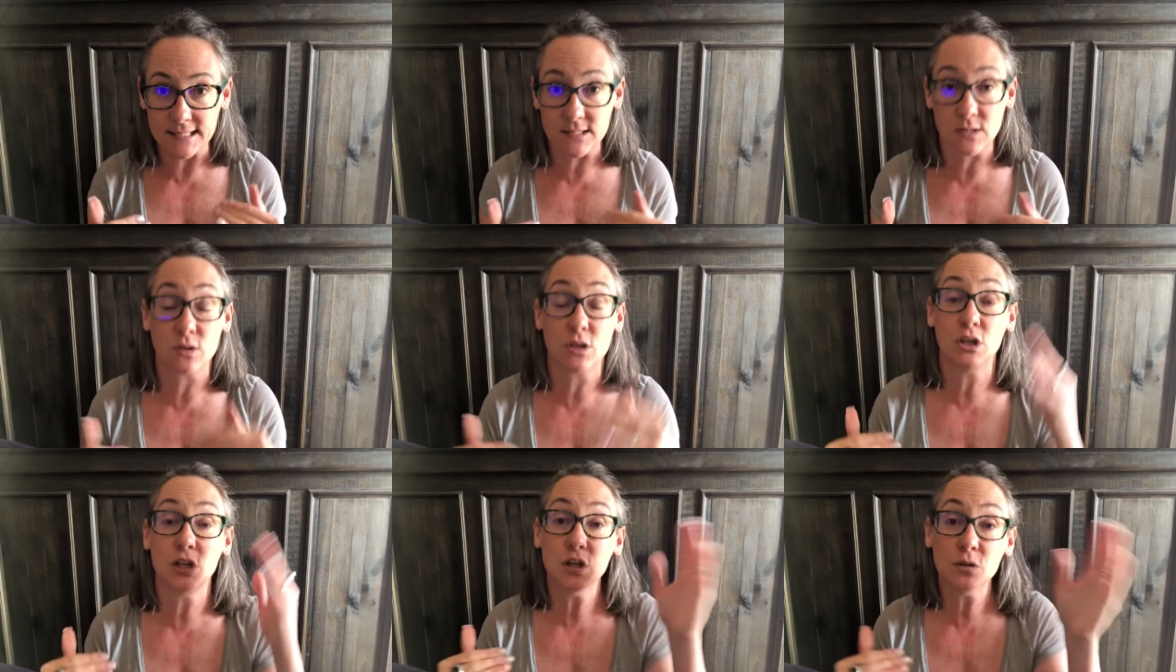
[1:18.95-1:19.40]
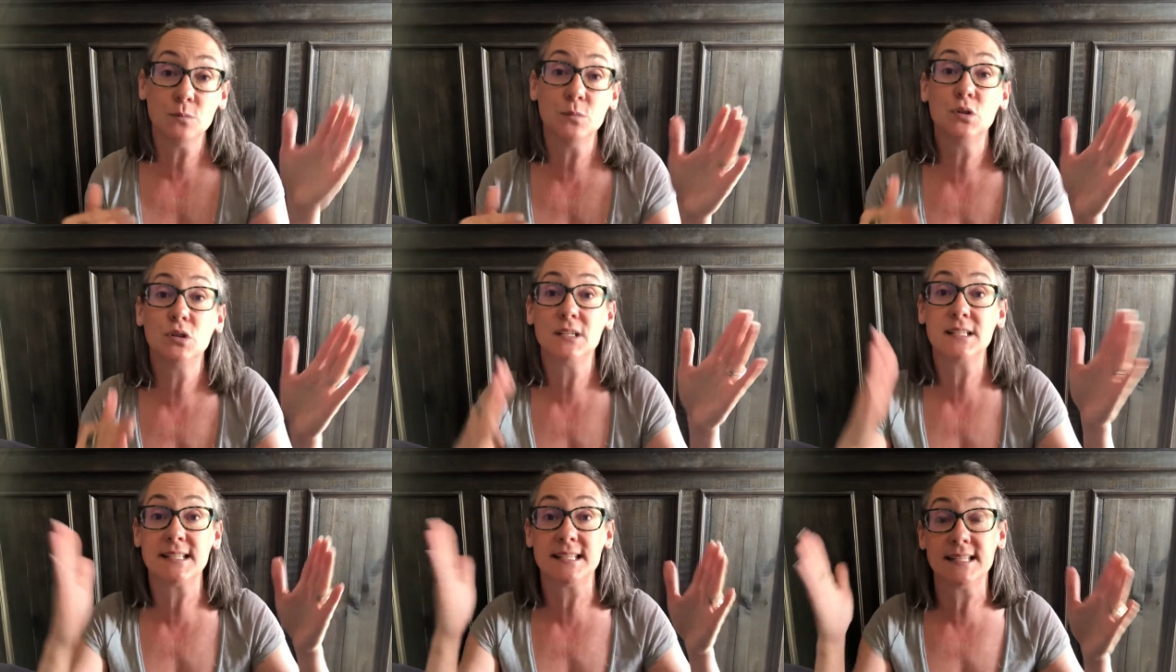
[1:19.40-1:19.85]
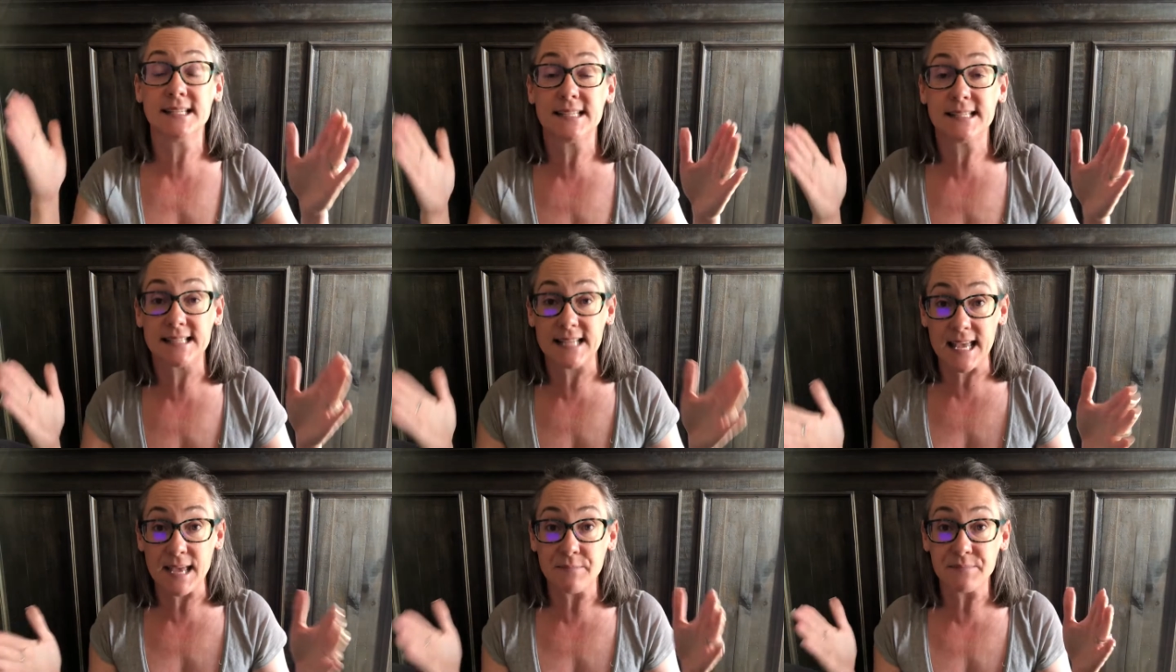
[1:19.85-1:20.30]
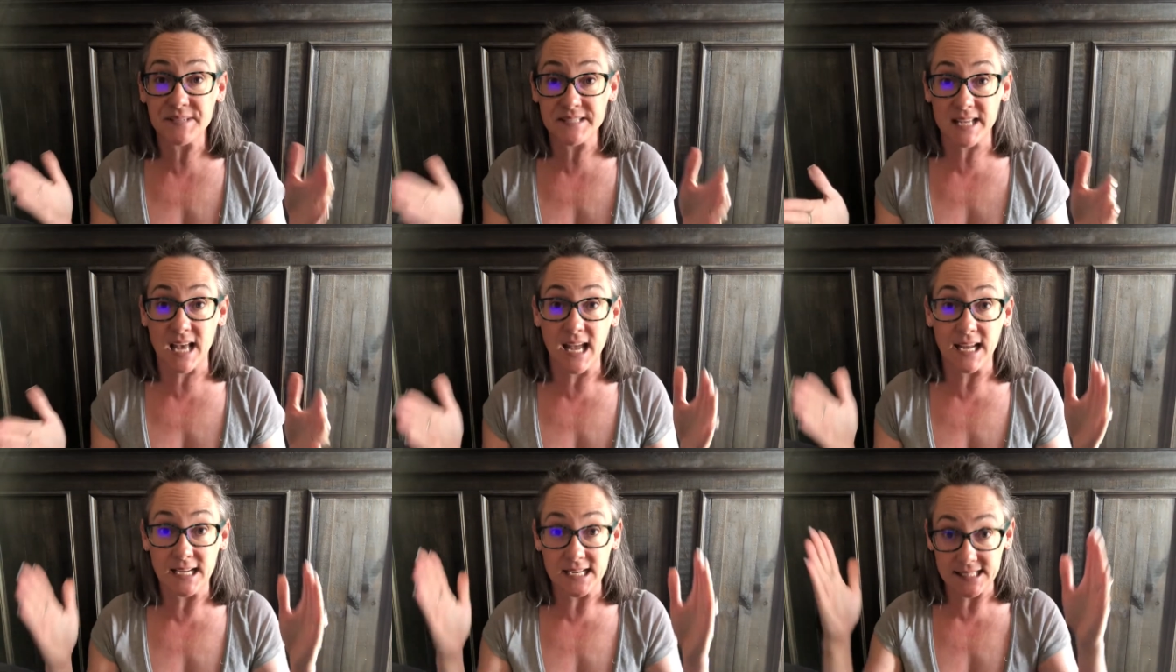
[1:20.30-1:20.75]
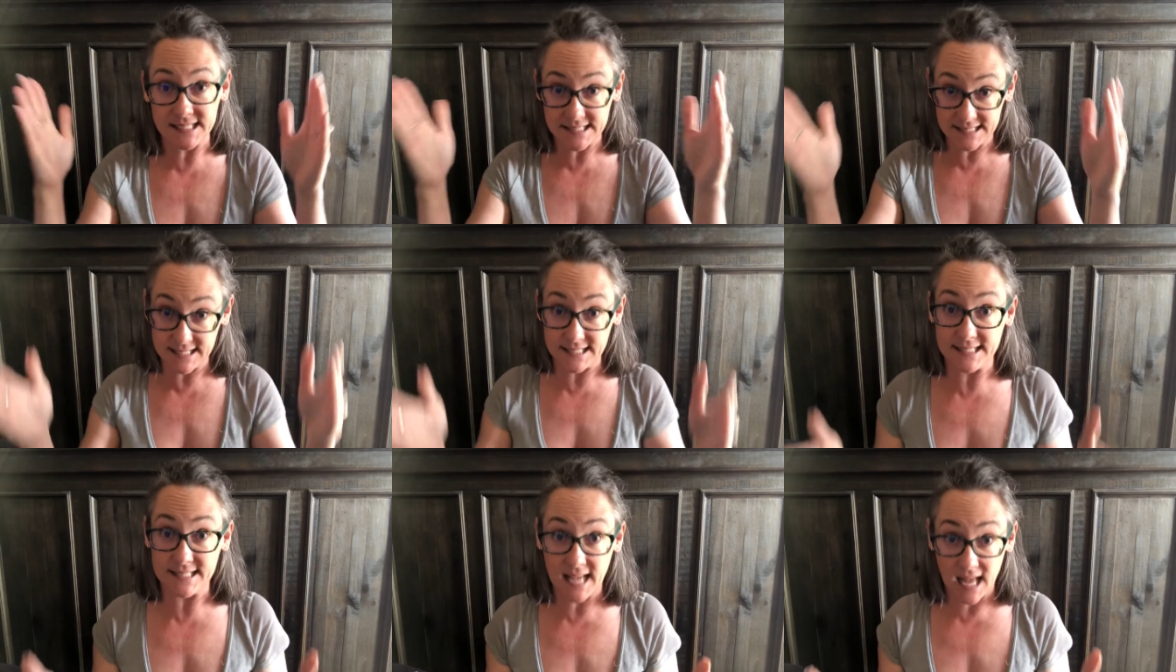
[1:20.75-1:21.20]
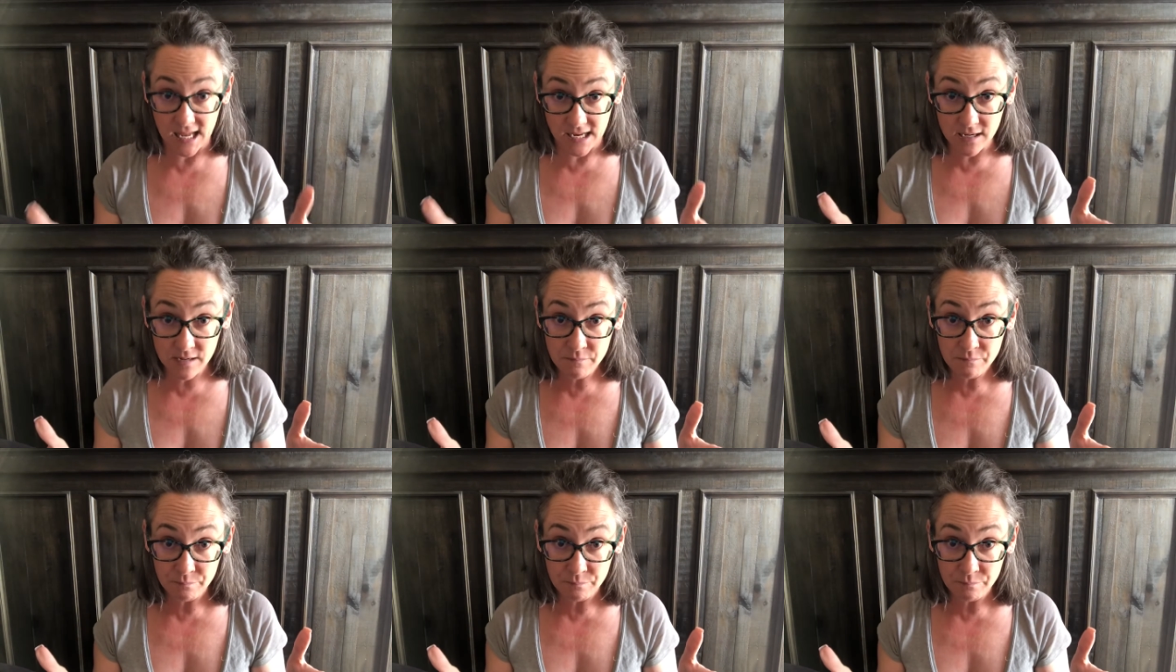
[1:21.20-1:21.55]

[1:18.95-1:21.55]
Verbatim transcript: So the new moon is in the same sign as the sun.